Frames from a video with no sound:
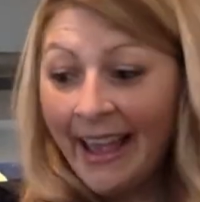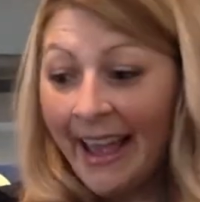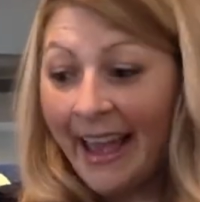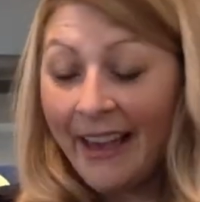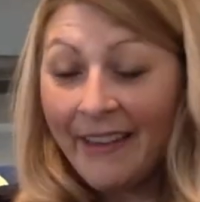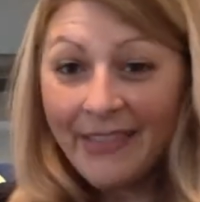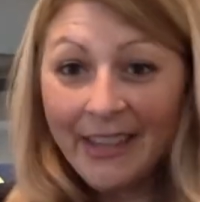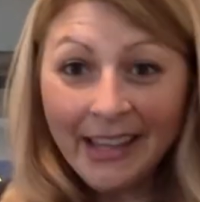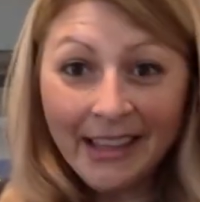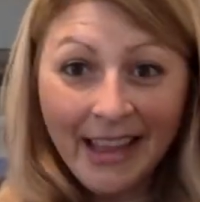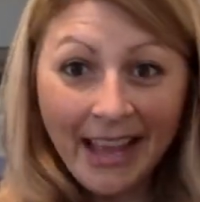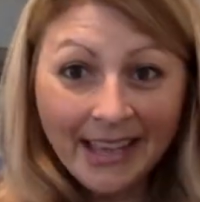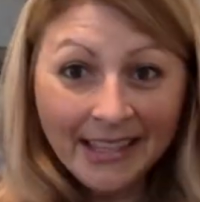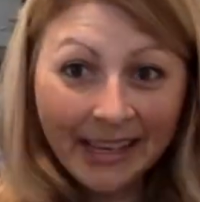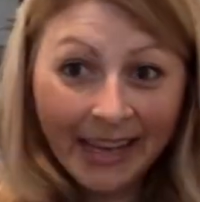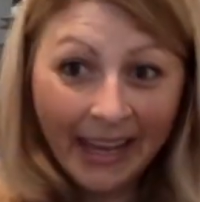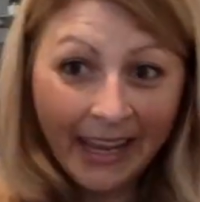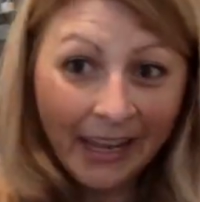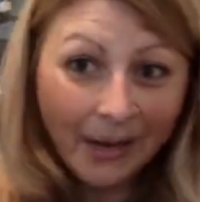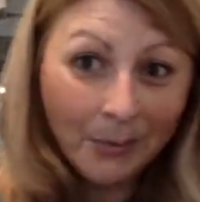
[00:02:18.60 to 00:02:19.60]
I have the
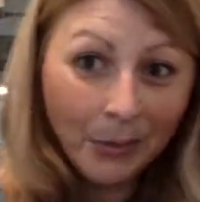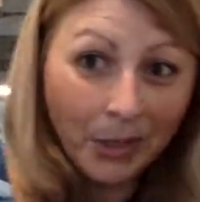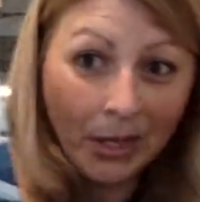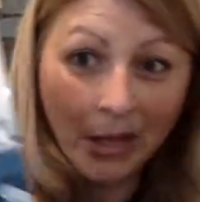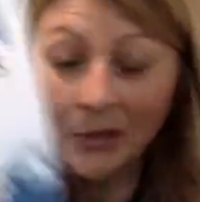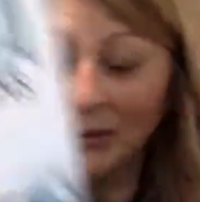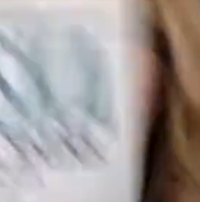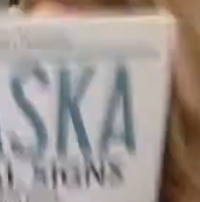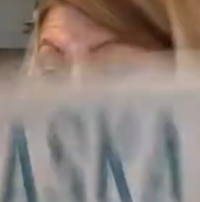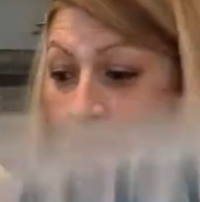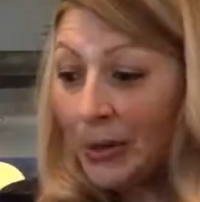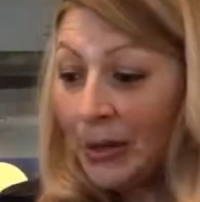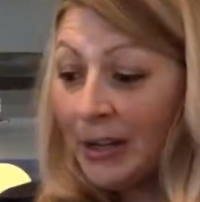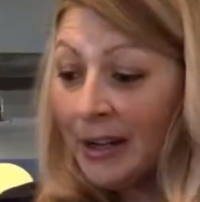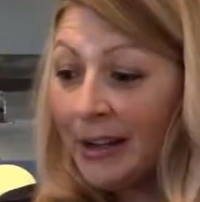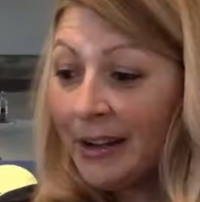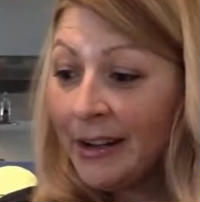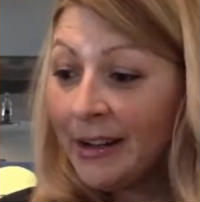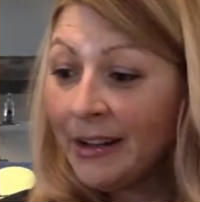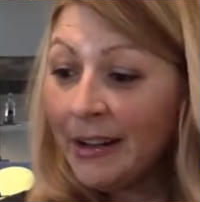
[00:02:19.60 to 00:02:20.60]
Alaska animal coloring
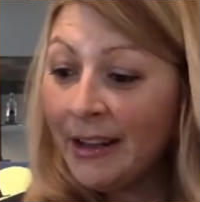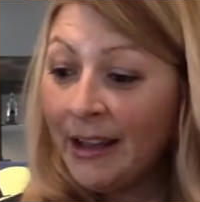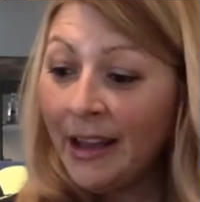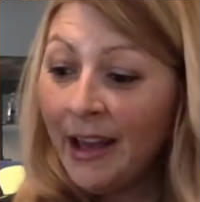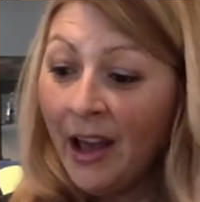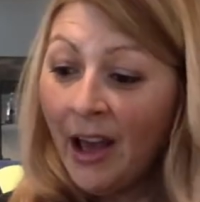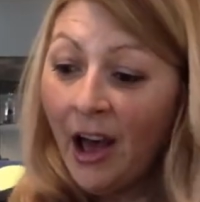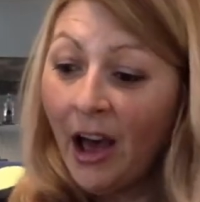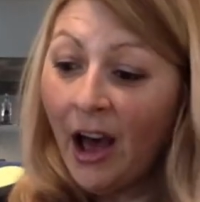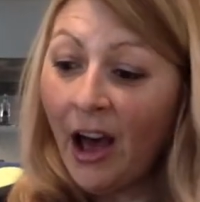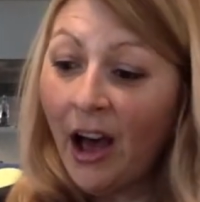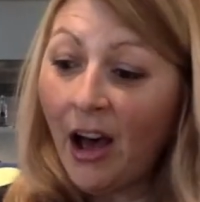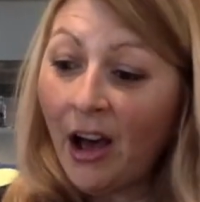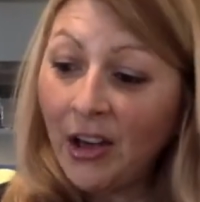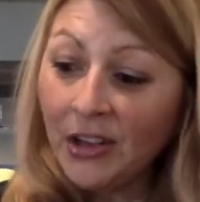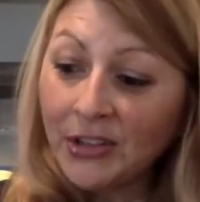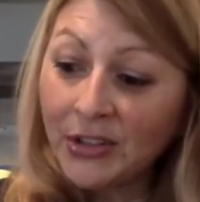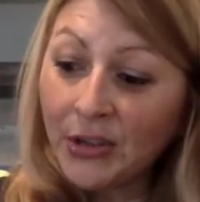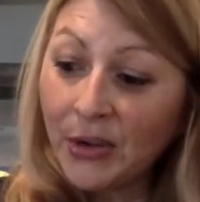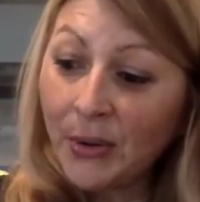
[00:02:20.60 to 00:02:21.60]
book. I
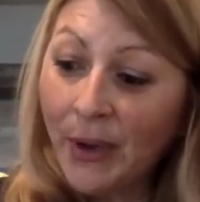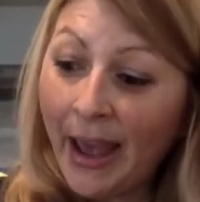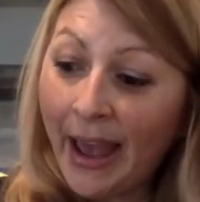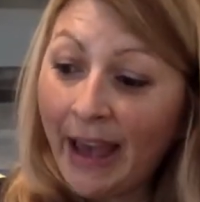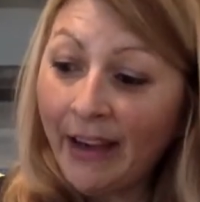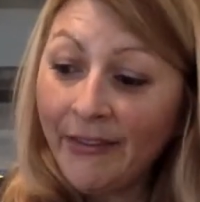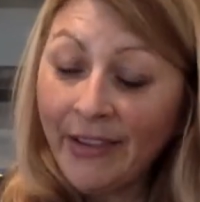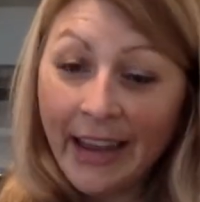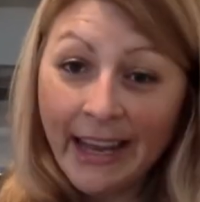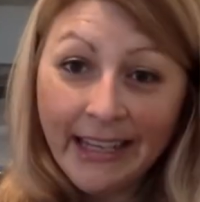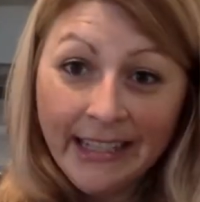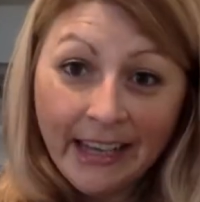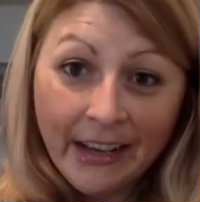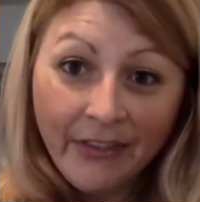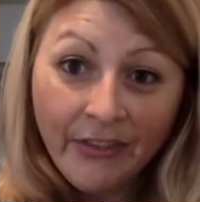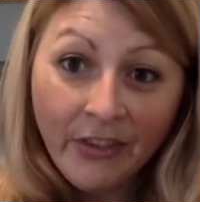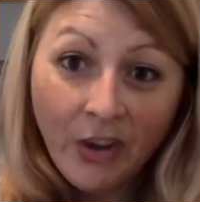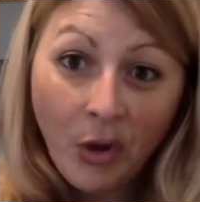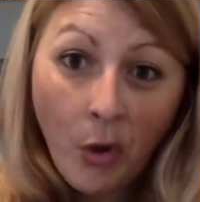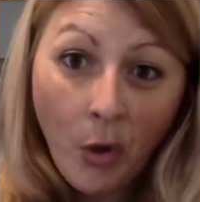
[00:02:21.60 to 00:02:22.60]
also have a
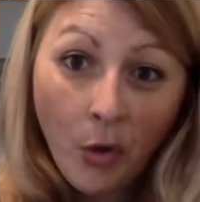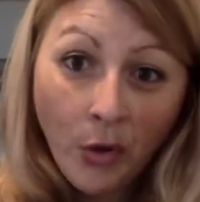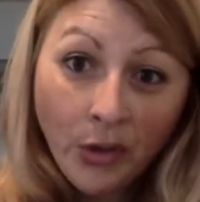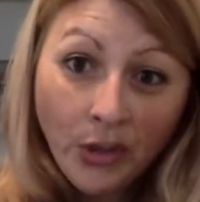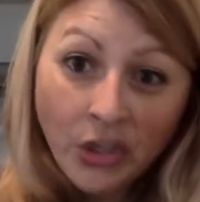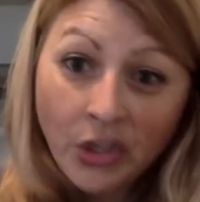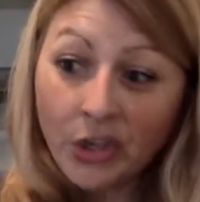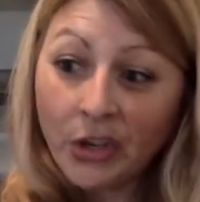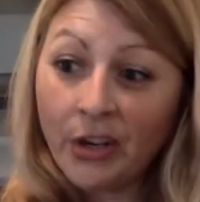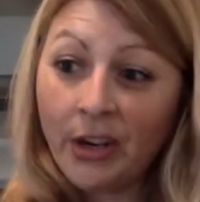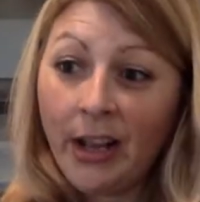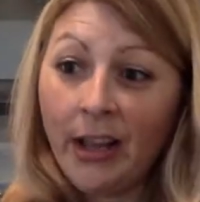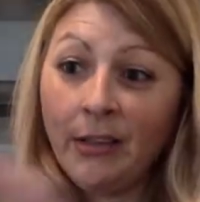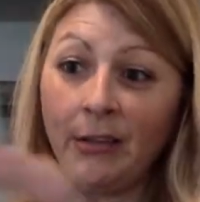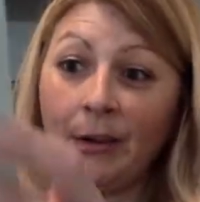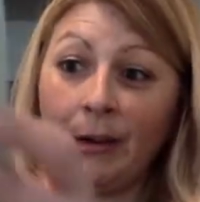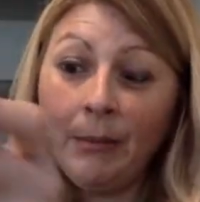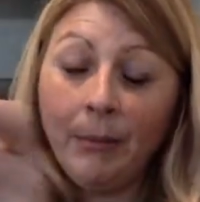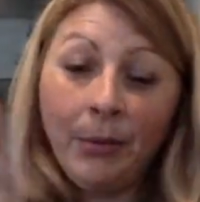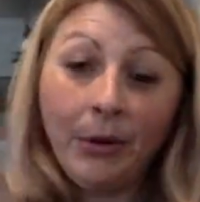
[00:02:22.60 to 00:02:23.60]
deaf culture
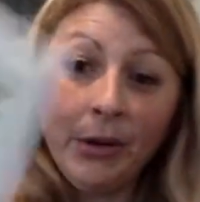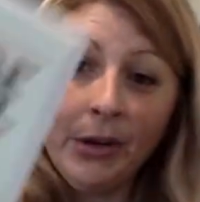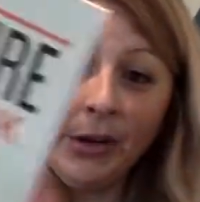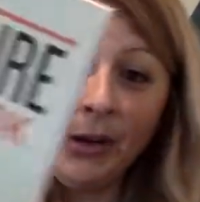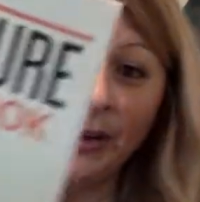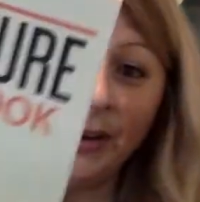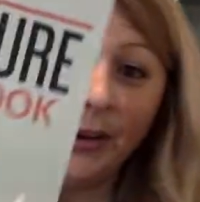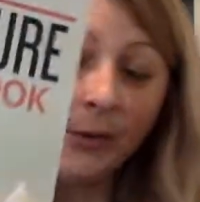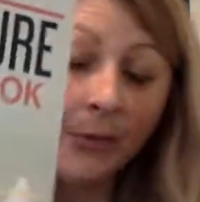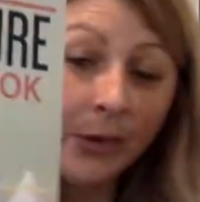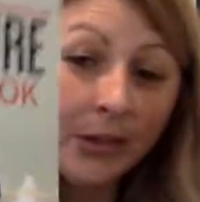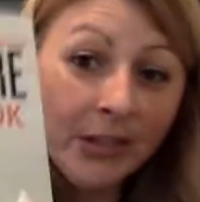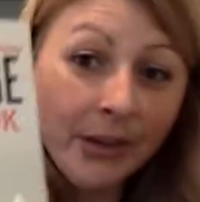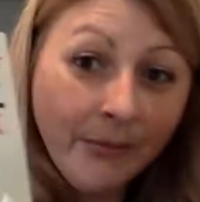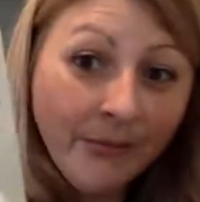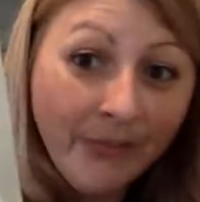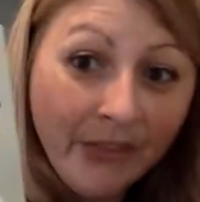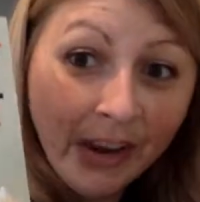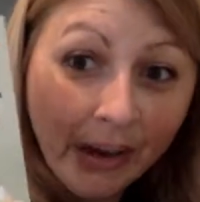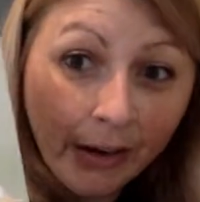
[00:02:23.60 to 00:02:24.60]
coloring book, which
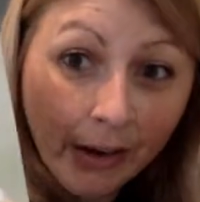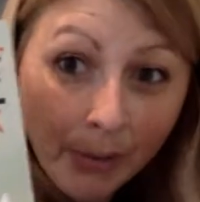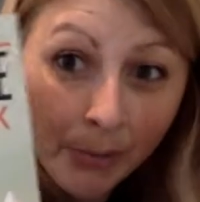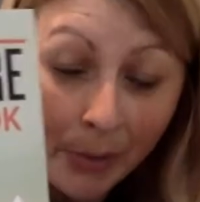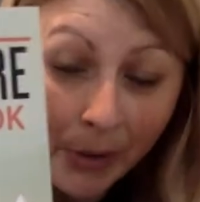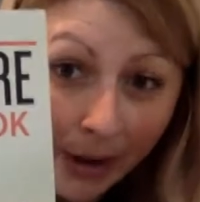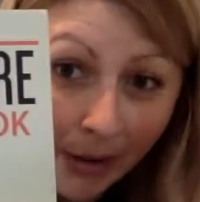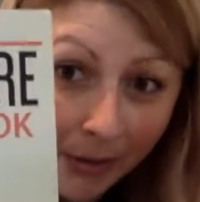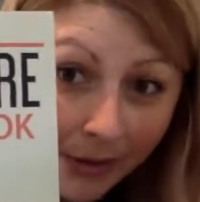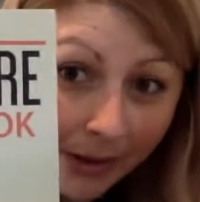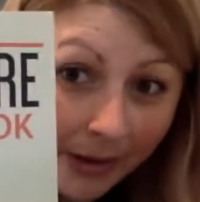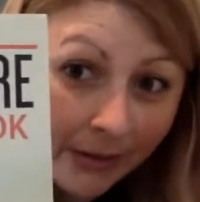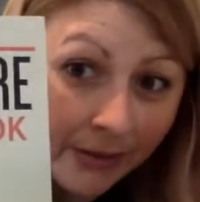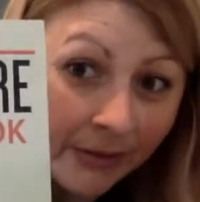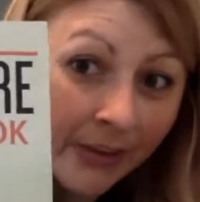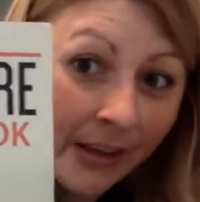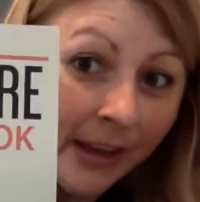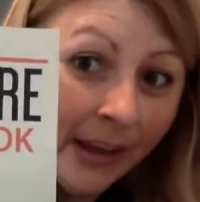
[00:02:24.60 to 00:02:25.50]
I'm very proud of.